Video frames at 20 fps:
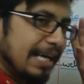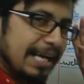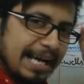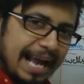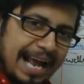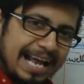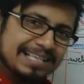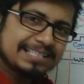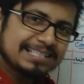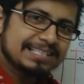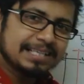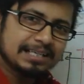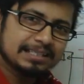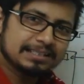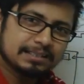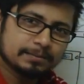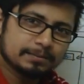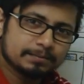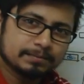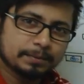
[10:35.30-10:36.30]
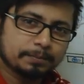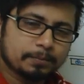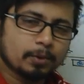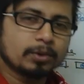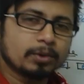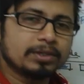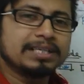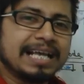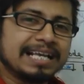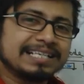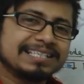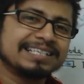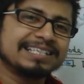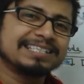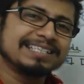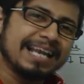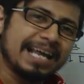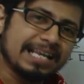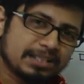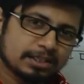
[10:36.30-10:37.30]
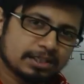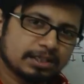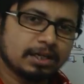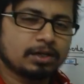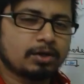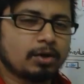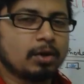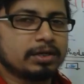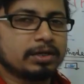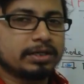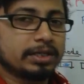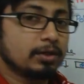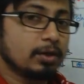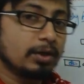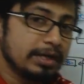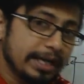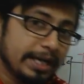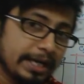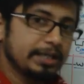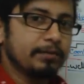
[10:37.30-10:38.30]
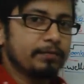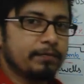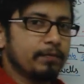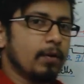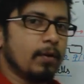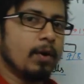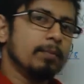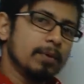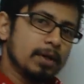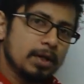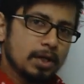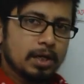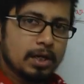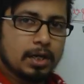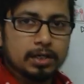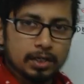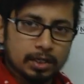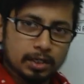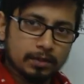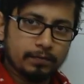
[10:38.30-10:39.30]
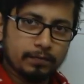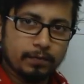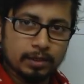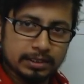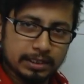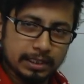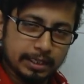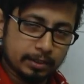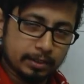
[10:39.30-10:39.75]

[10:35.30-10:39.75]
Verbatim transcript: the protein as its natural content or native form for the